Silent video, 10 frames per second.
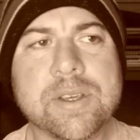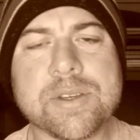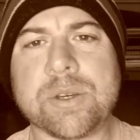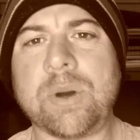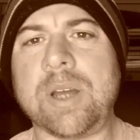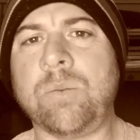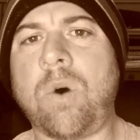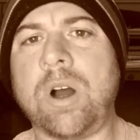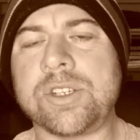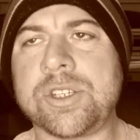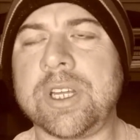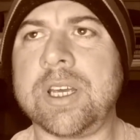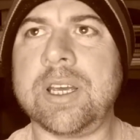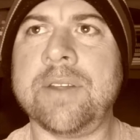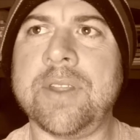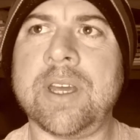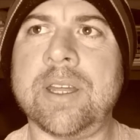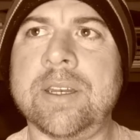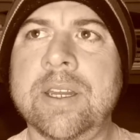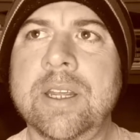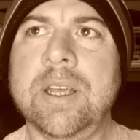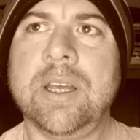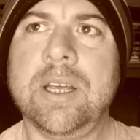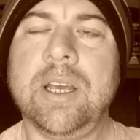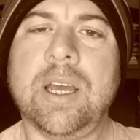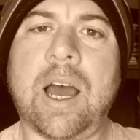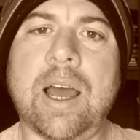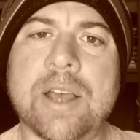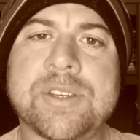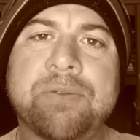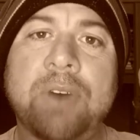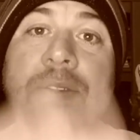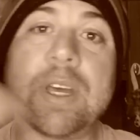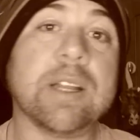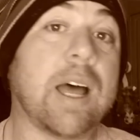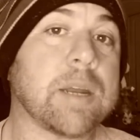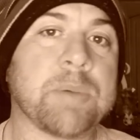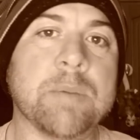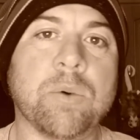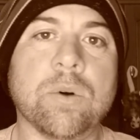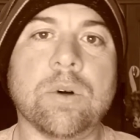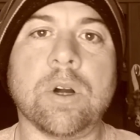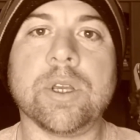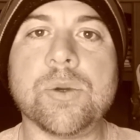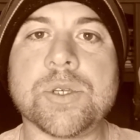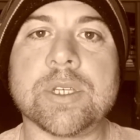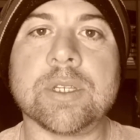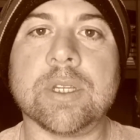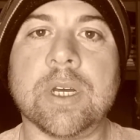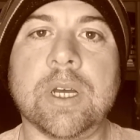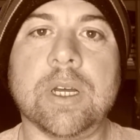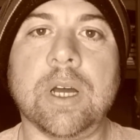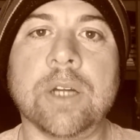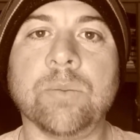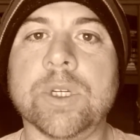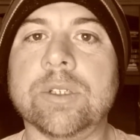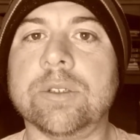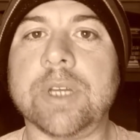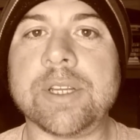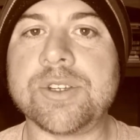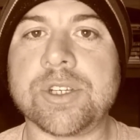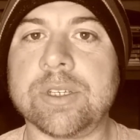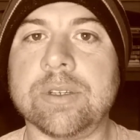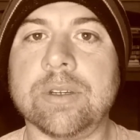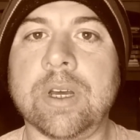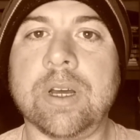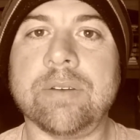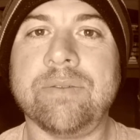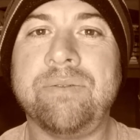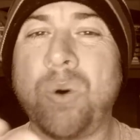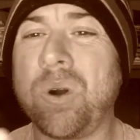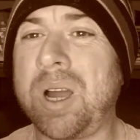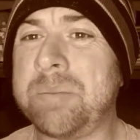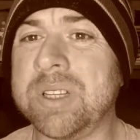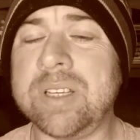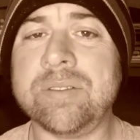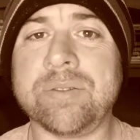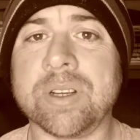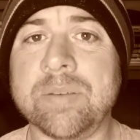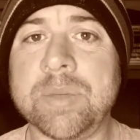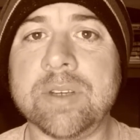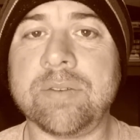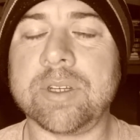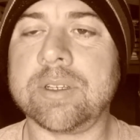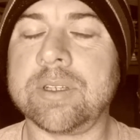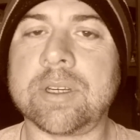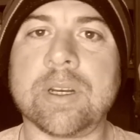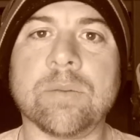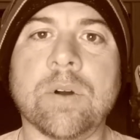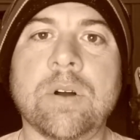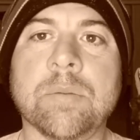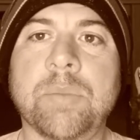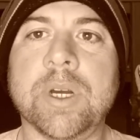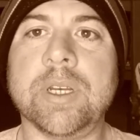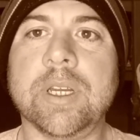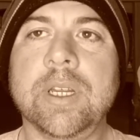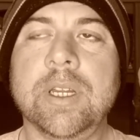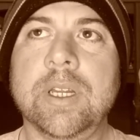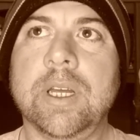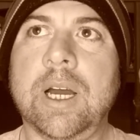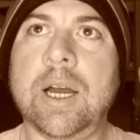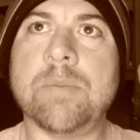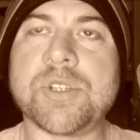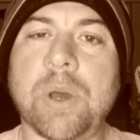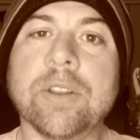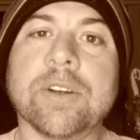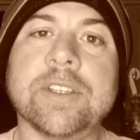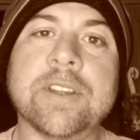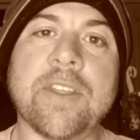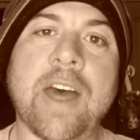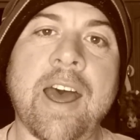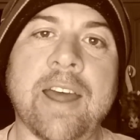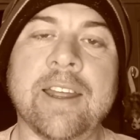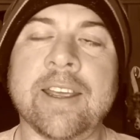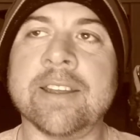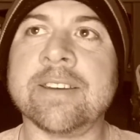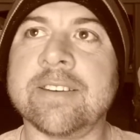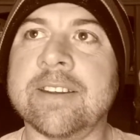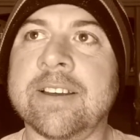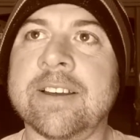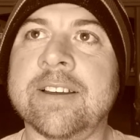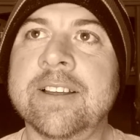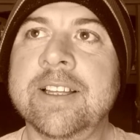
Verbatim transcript: So I'd watched it and then I, I found that a lot of people are using uh, Unreal Engine uh, 4, I believe. Forgive me if I got it wrong. But um, so I looked into that and uh,